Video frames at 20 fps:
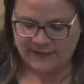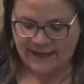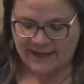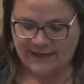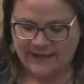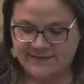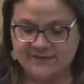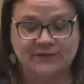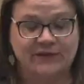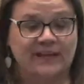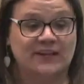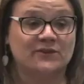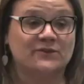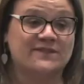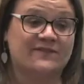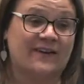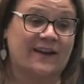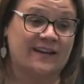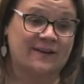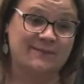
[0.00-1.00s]
like, so they
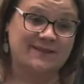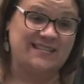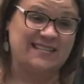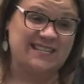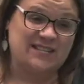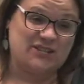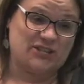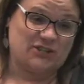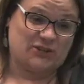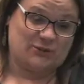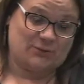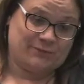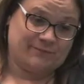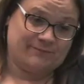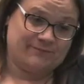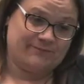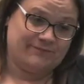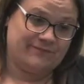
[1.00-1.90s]
use vitamin D2.